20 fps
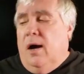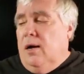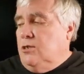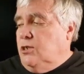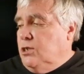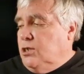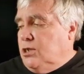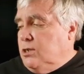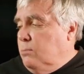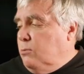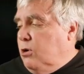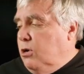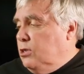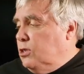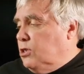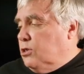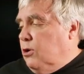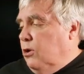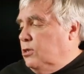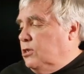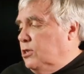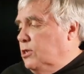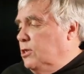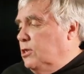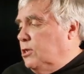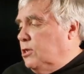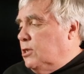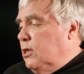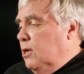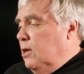Just some good
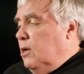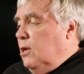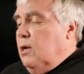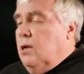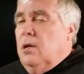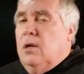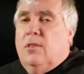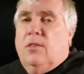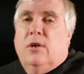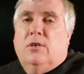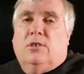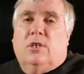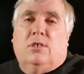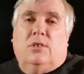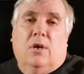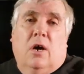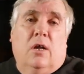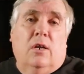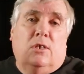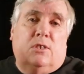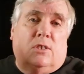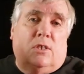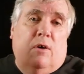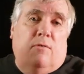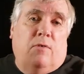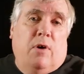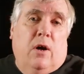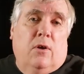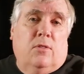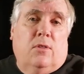sources. There's a ton of
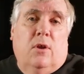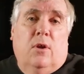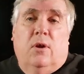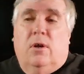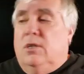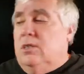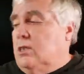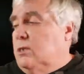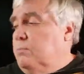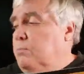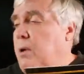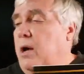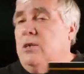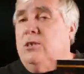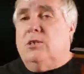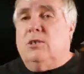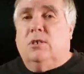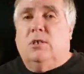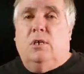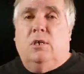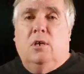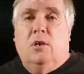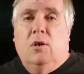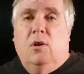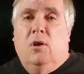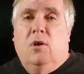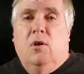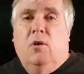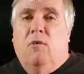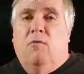stuff out there, especially
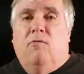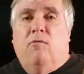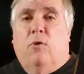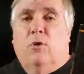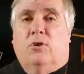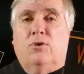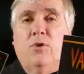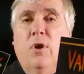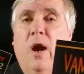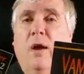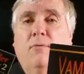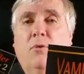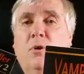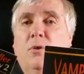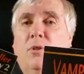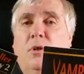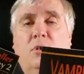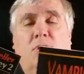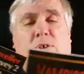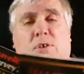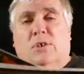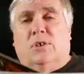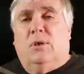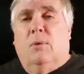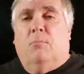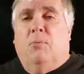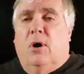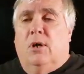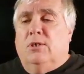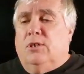for Traveler. There's just a
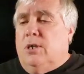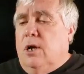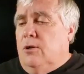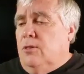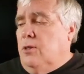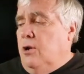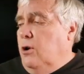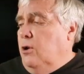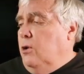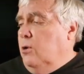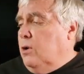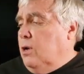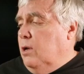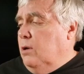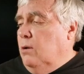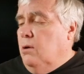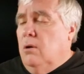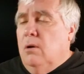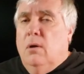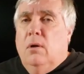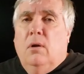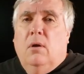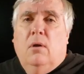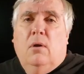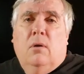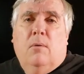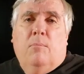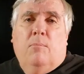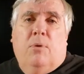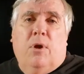bunch out there you can
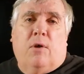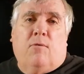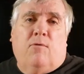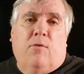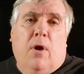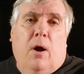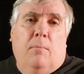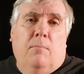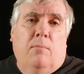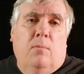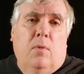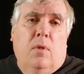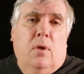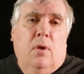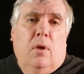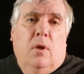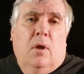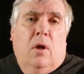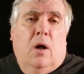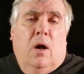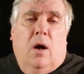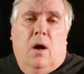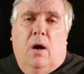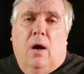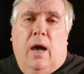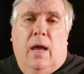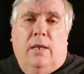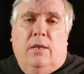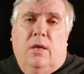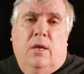pick from.
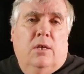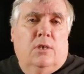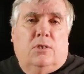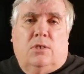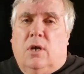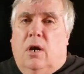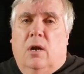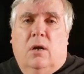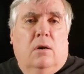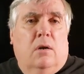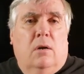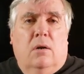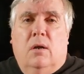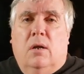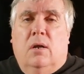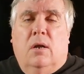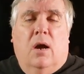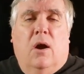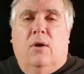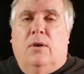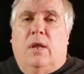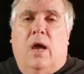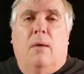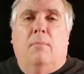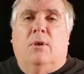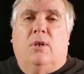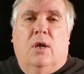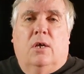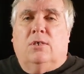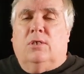Ideas are a dime
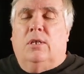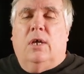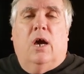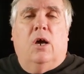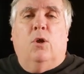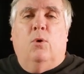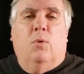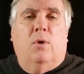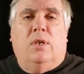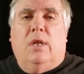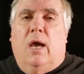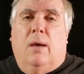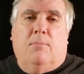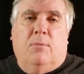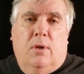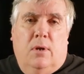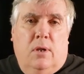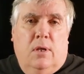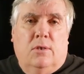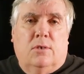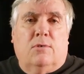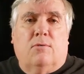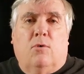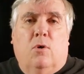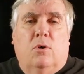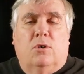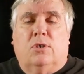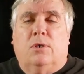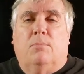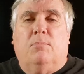a dozen. How you adapt it is, of
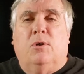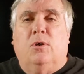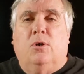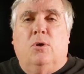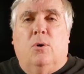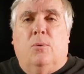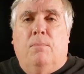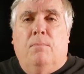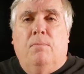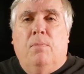course, up to you.